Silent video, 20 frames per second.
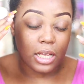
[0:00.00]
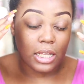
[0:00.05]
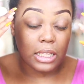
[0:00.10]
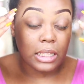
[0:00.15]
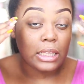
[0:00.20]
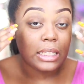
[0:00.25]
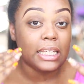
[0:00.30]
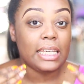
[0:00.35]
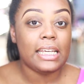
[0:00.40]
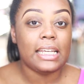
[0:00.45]

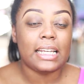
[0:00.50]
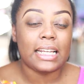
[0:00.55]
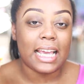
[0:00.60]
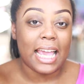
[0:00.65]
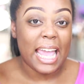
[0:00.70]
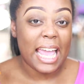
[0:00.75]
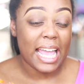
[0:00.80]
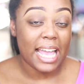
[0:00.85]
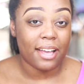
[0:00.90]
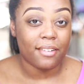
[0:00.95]
clean
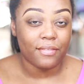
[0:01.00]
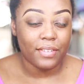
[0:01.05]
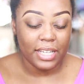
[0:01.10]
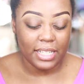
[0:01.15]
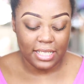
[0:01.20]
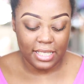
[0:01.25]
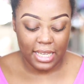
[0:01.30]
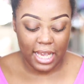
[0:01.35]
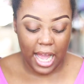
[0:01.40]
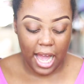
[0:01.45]

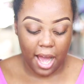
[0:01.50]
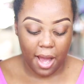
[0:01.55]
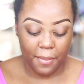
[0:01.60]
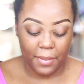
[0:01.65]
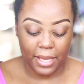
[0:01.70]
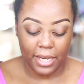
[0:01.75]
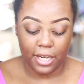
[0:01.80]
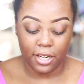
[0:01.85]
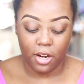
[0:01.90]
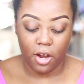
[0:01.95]
canvas
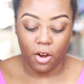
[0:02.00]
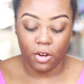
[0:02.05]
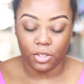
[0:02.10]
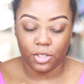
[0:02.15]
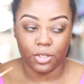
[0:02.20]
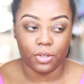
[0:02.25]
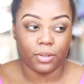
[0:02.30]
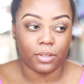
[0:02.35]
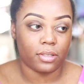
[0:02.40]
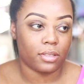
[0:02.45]
um, and it
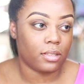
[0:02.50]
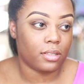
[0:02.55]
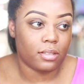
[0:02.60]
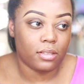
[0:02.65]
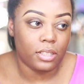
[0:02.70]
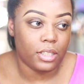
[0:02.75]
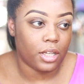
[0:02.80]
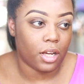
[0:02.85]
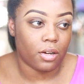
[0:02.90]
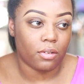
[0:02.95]
also,
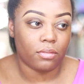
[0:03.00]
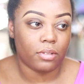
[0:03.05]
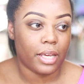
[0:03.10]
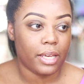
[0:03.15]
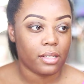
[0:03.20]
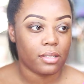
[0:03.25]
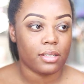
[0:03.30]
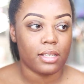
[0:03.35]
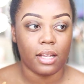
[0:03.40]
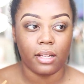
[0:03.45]
you know,
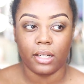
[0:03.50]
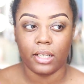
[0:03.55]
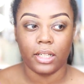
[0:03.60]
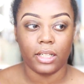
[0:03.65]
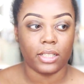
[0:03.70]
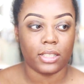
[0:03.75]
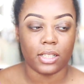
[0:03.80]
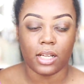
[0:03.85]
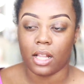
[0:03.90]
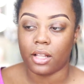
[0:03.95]
cancels out any
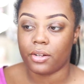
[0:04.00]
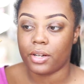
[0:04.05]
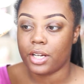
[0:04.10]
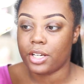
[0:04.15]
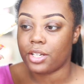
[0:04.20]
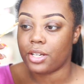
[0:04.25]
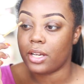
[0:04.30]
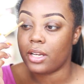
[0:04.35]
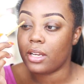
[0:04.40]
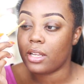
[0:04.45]

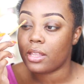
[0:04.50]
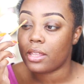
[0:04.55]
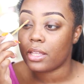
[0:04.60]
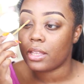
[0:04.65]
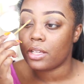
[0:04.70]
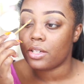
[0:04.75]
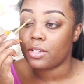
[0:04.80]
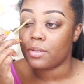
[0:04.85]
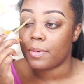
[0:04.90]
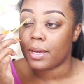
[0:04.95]
discoloration,
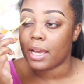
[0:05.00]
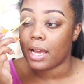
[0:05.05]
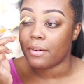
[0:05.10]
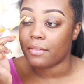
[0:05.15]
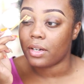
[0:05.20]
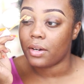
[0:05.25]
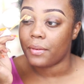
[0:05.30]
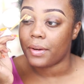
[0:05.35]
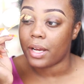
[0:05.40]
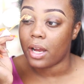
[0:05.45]
anything that you may
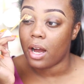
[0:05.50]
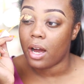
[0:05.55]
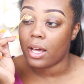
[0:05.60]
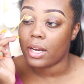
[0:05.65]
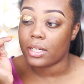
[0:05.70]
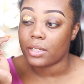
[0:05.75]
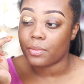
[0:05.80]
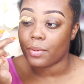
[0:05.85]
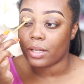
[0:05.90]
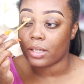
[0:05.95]
have going
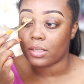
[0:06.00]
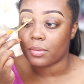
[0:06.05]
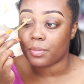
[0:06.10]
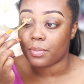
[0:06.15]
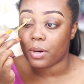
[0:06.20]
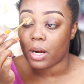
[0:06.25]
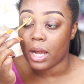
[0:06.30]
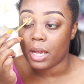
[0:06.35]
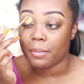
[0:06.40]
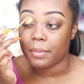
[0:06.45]
on as well as
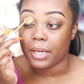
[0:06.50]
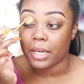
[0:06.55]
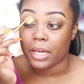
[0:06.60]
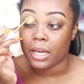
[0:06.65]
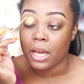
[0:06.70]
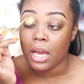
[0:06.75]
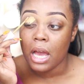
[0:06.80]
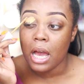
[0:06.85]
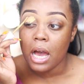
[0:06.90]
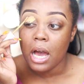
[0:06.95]

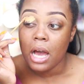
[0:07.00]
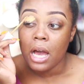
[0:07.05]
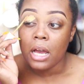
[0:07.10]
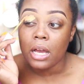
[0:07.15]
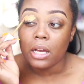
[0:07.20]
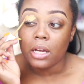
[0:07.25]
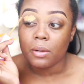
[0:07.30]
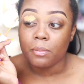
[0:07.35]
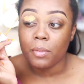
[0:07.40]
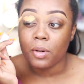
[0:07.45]
priming.
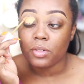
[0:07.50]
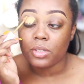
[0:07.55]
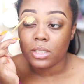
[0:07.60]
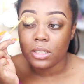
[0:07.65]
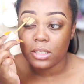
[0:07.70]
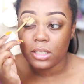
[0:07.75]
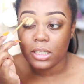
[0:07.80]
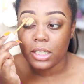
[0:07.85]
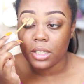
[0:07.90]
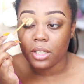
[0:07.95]
Most
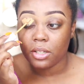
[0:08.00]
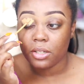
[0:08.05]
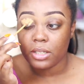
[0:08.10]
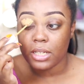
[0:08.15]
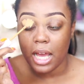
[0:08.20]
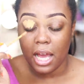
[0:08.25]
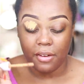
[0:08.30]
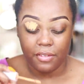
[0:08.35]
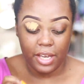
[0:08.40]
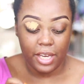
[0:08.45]

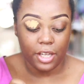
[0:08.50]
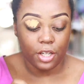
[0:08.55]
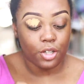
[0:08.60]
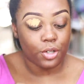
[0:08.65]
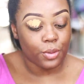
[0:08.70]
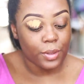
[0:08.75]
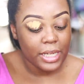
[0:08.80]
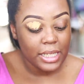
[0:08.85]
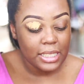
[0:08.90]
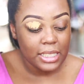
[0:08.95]
concealers have a
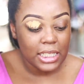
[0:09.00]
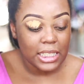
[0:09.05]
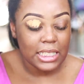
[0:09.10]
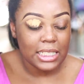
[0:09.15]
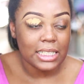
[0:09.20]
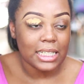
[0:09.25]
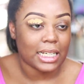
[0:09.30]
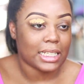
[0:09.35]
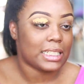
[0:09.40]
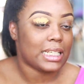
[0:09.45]

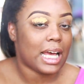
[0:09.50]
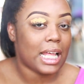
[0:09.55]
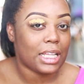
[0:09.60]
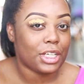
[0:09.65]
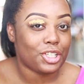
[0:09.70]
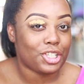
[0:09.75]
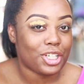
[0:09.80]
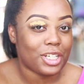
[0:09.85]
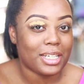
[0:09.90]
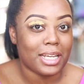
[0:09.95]
creaseless
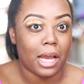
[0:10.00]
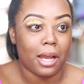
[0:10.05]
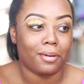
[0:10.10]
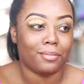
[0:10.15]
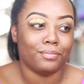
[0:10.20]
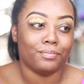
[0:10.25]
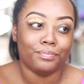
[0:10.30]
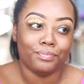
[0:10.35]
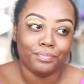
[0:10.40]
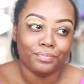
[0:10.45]
technology.
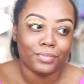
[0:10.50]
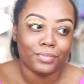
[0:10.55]
Now,